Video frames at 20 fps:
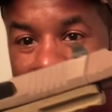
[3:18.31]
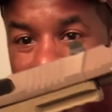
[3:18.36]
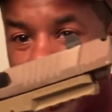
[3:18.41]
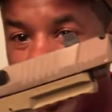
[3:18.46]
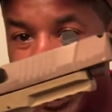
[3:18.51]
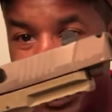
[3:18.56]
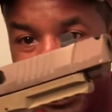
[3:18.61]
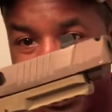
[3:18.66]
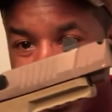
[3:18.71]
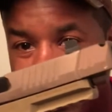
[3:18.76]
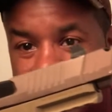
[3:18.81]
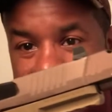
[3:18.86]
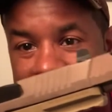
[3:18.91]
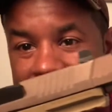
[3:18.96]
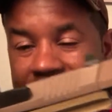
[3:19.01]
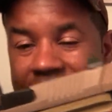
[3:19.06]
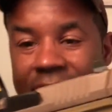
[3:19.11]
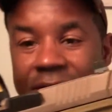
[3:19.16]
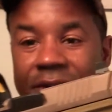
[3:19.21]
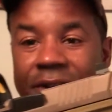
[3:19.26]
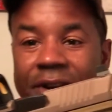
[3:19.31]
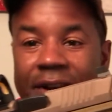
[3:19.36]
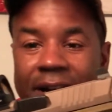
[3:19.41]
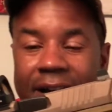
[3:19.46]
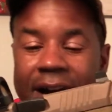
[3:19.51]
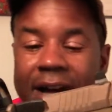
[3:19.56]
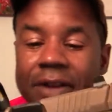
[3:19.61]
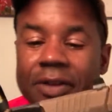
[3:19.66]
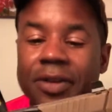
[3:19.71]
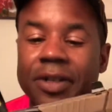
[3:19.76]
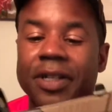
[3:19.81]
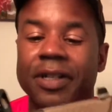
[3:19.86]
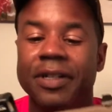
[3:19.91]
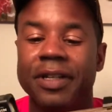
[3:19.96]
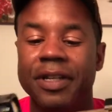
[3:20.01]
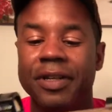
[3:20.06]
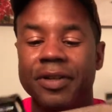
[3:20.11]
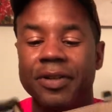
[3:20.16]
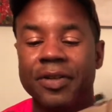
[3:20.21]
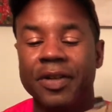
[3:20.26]
I paid less than $930. I got it on a good
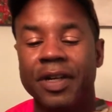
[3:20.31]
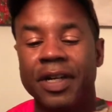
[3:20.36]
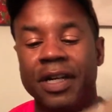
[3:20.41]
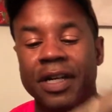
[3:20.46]
deal.